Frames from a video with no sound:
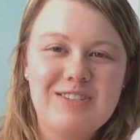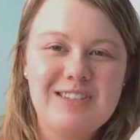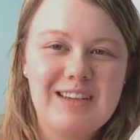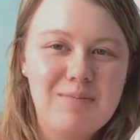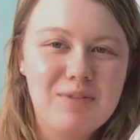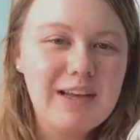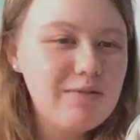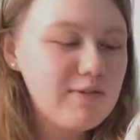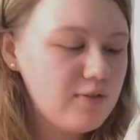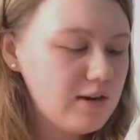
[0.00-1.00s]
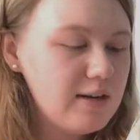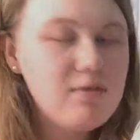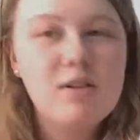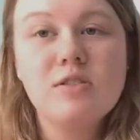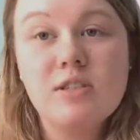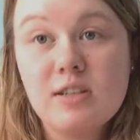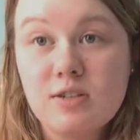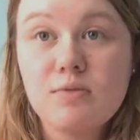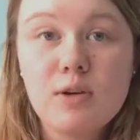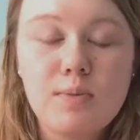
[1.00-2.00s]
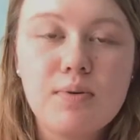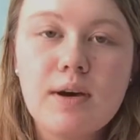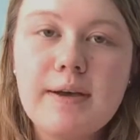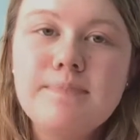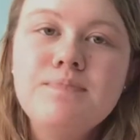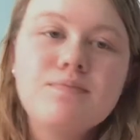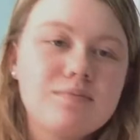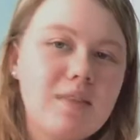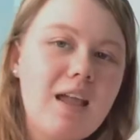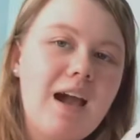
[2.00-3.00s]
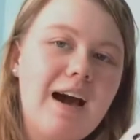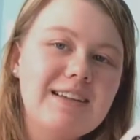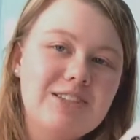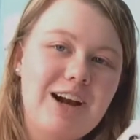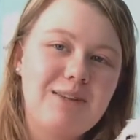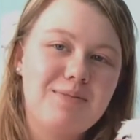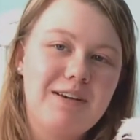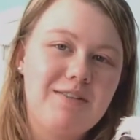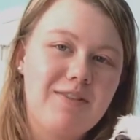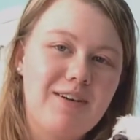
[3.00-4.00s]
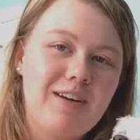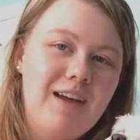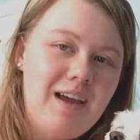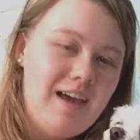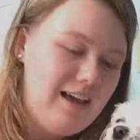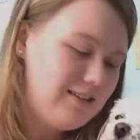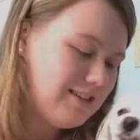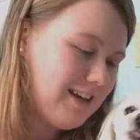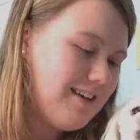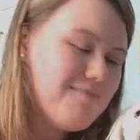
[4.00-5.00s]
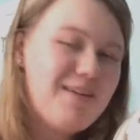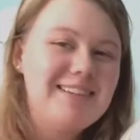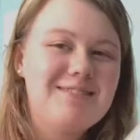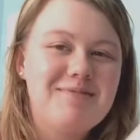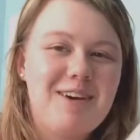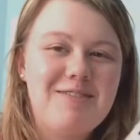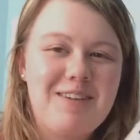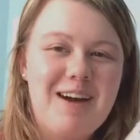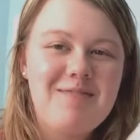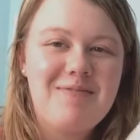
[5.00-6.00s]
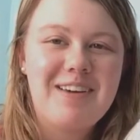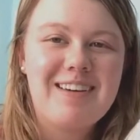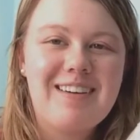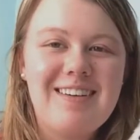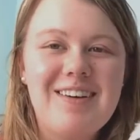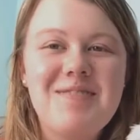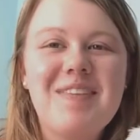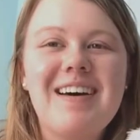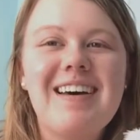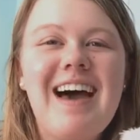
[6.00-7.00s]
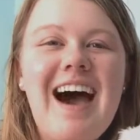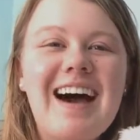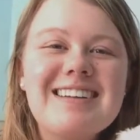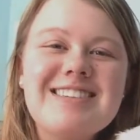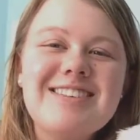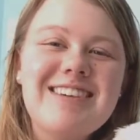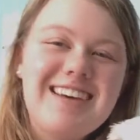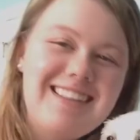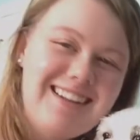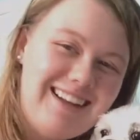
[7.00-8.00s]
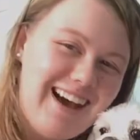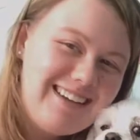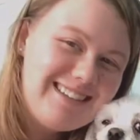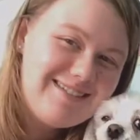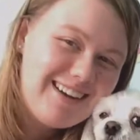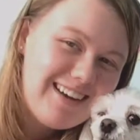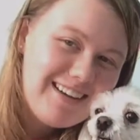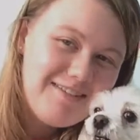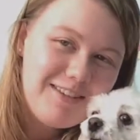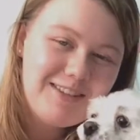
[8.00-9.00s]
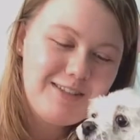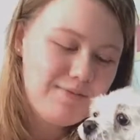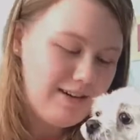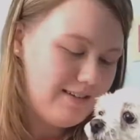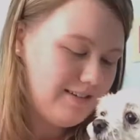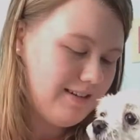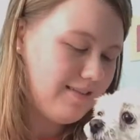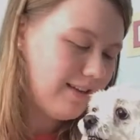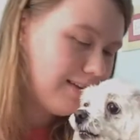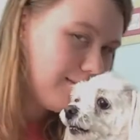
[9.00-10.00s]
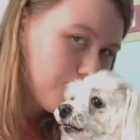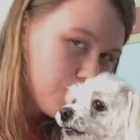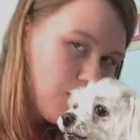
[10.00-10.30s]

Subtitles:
and just, like, play with her, even though she doesn't really play. I try to play with her and just kind of mess around, pick on her, but I do it in the nice way, even though she probably does not like it.